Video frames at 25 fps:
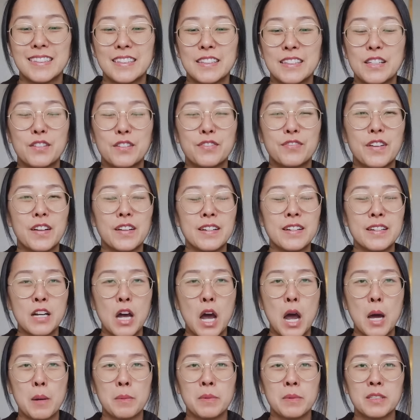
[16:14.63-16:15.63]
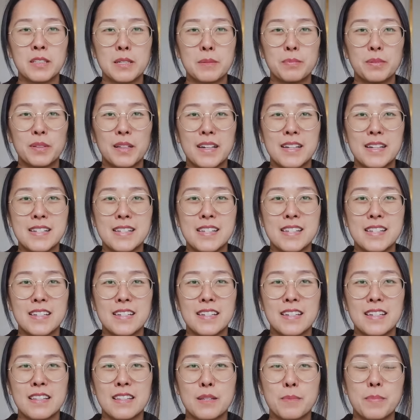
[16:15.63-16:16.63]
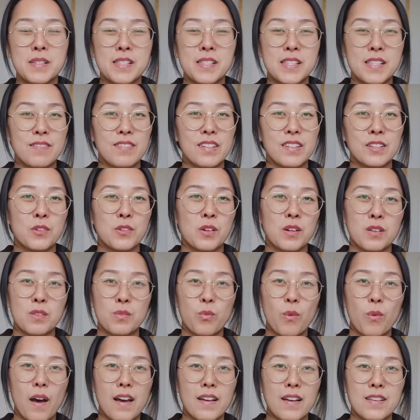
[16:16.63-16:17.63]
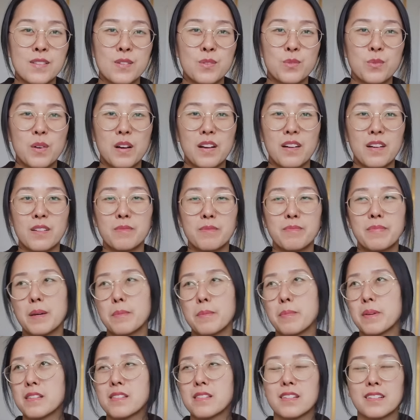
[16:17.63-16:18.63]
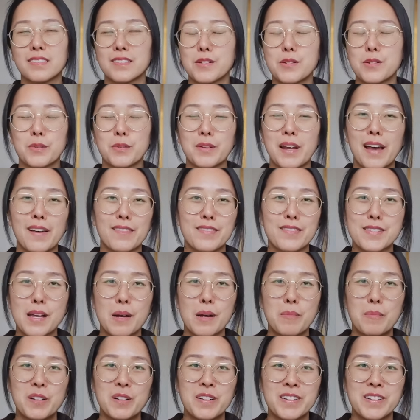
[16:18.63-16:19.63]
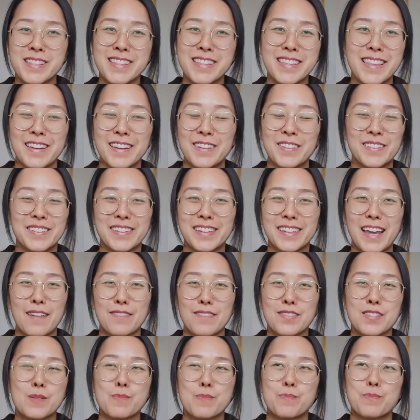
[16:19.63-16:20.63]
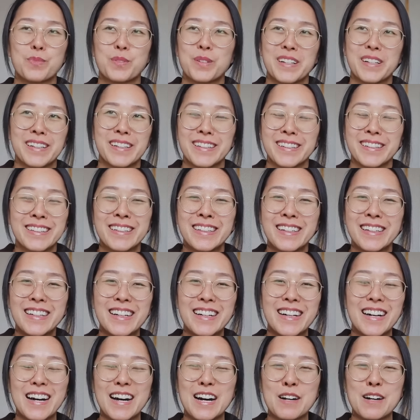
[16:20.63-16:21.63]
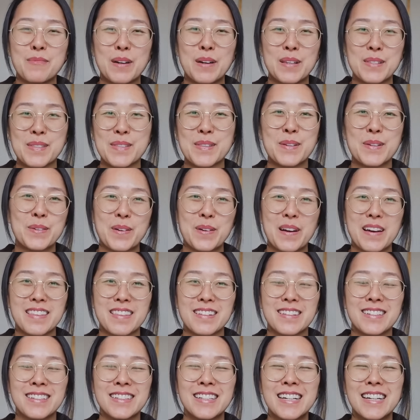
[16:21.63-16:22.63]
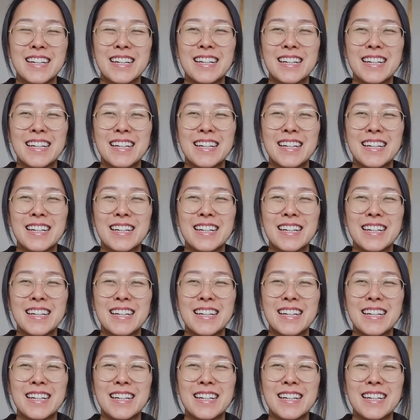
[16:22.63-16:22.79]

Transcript: They're very commonly planted in the Pacific Northwest, where they basically don't have summers. They only have spring as their weather.